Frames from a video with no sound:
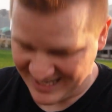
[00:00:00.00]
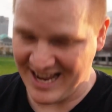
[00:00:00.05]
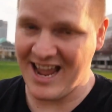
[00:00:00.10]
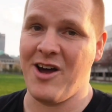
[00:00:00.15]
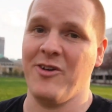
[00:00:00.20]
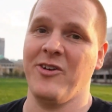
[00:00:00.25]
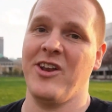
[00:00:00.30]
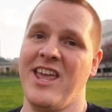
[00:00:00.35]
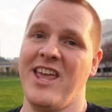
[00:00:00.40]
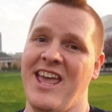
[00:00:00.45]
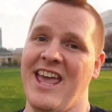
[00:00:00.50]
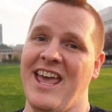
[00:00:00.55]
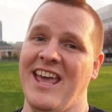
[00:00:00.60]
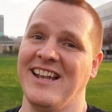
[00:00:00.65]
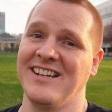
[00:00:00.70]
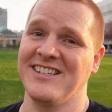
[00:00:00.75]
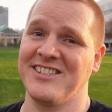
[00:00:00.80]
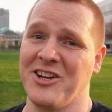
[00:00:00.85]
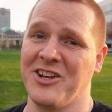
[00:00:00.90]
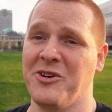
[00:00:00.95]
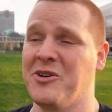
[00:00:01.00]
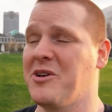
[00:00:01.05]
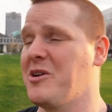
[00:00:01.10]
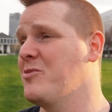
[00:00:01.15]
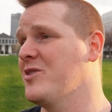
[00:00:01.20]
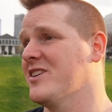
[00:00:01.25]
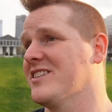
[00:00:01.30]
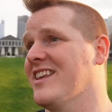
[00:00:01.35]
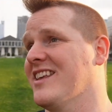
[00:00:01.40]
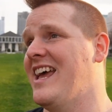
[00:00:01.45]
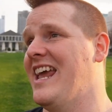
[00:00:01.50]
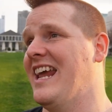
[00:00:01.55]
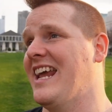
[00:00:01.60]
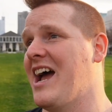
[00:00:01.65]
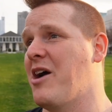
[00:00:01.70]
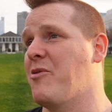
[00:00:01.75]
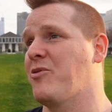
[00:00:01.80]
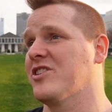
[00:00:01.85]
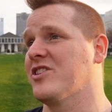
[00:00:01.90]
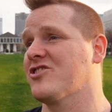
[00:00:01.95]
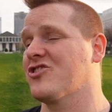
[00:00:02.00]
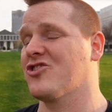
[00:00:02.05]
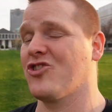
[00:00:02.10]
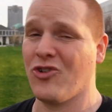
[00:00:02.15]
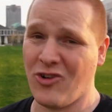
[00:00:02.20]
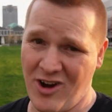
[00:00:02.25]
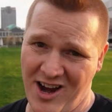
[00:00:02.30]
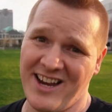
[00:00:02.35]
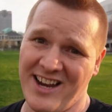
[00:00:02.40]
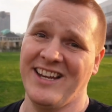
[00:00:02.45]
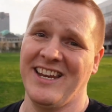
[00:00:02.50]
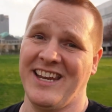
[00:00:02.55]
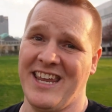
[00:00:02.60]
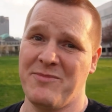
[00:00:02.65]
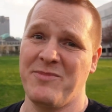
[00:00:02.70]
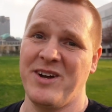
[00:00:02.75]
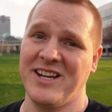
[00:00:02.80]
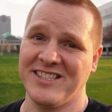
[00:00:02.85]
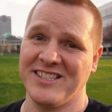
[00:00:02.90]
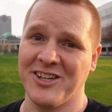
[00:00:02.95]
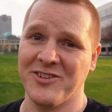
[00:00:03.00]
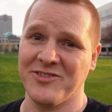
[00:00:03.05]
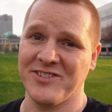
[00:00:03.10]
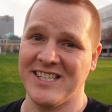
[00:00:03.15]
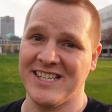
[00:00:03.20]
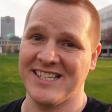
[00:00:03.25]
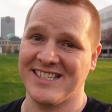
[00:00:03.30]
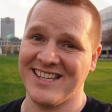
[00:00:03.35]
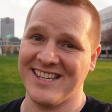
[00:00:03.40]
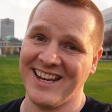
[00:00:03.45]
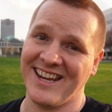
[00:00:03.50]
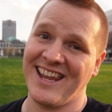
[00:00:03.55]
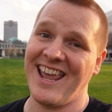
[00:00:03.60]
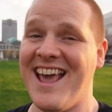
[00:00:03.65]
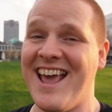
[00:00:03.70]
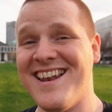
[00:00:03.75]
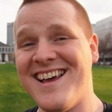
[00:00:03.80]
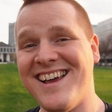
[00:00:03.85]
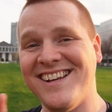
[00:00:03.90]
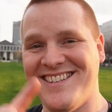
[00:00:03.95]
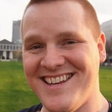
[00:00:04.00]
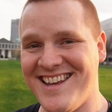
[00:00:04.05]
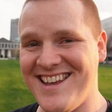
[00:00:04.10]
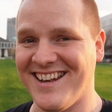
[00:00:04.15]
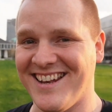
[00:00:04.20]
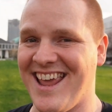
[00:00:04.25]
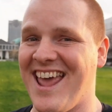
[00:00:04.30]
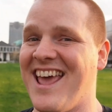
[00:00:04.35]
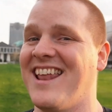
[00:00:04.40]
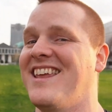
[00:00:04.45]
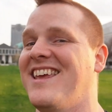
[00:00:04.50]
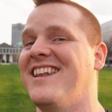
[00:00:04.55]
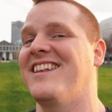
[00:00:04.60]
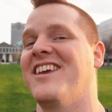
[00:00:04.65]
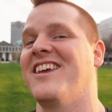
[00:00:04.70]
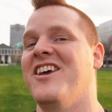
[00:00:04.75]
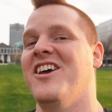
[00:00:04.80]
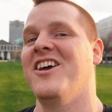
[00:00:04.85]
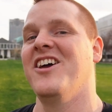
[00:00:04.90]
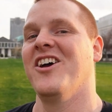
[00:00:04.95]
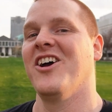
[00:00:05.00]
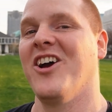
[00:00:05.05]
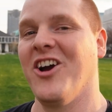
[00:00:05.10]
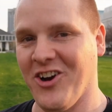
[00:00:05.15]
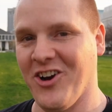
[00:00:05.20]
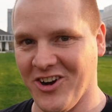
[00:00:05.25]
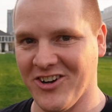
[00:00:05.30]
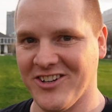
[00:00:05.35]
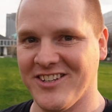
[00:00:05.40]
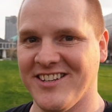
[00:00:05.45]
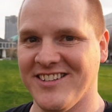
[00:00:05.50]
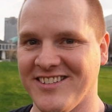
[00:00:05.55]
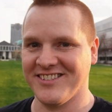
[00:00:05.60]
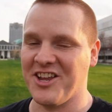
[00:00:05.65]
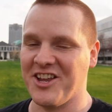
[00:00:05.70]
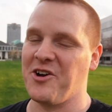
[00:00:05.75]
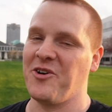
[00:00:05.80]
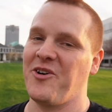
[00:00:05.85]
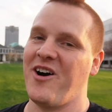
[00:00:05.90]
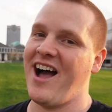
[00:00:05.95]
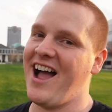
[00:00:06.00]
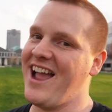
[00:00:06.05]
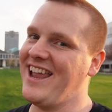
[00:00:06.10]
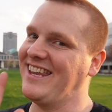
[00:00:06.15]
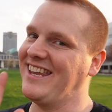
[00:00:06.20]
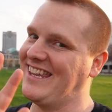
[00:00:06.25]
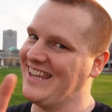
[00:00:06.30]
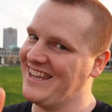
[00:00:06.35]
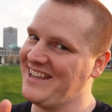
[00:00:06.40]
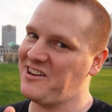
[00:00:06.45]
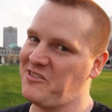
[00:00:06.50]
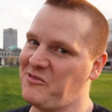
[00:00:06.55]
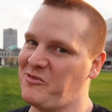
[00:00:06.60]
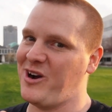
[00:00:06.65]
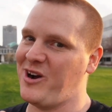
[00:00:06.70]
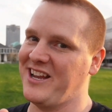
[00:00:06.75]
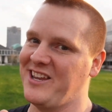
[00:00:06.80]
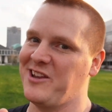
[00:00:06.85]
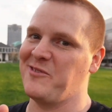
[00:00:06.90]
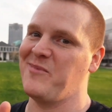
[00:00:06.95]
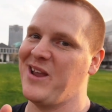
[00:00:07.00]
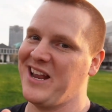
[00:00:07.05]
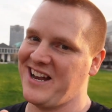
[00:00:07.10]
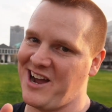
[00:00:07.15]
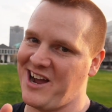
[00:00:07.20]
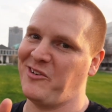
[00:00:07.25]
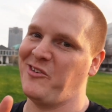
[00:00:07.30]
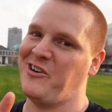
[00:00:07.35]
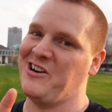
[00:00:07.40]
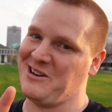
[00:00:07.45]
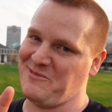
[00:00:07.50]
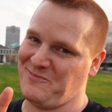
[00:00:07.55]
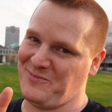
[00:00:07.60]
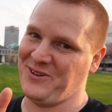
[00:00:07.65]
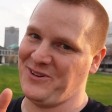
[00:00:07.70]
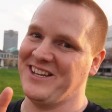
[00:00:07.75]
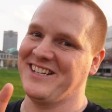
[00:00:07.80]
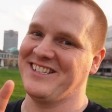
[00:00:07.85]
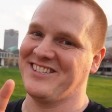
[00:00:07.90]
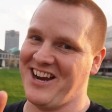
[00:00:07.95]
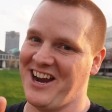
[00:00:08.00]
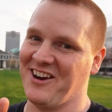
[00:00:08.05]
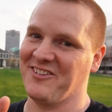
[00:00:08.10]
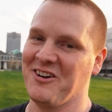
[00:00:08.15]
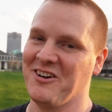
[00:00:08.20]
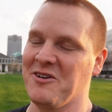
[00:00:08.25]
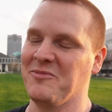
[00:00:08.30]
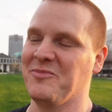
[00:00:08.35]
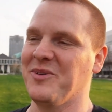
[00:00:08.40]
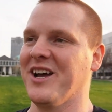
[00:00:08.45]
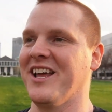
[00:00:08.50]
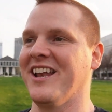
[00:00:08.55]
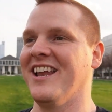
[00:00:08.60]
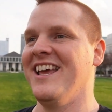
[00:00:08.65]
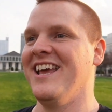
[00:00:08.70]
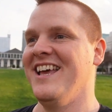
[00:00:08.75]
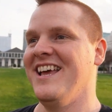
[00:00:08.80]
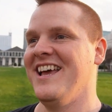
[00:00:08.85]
down. And so it was like I was trying to get myself seasick, and I did, and it hurt. So I get why you may not want to play Gyro, but